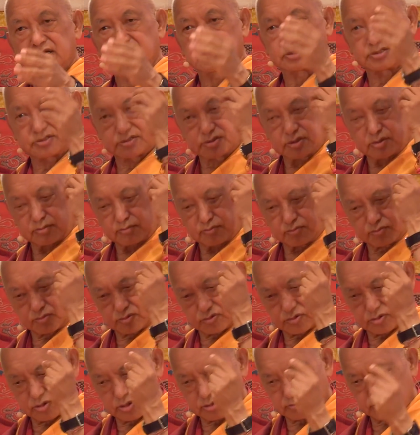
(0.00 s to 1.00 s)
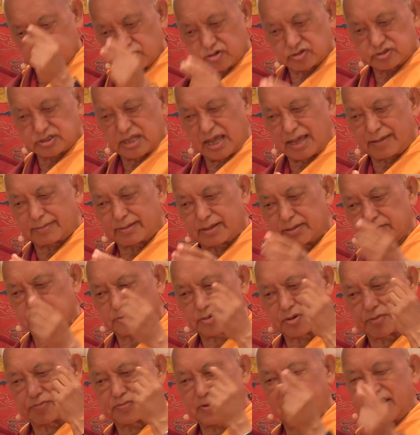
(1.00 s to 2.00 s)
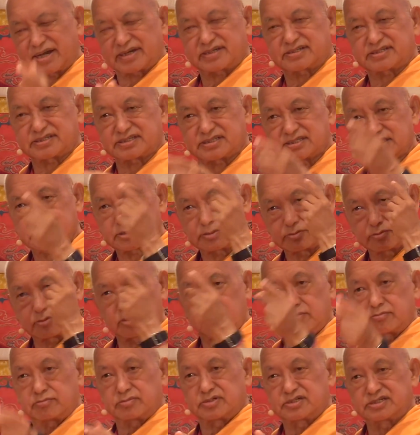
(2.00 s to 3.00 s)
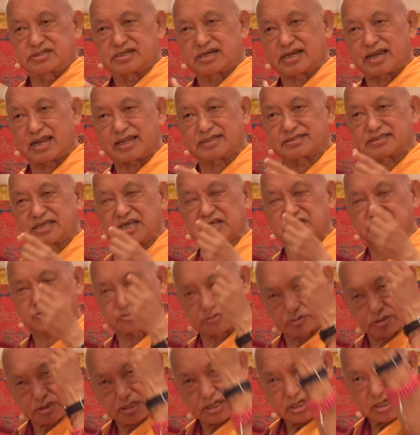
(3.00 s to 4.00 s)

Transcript: so we learn more dharma, more practice, more realization,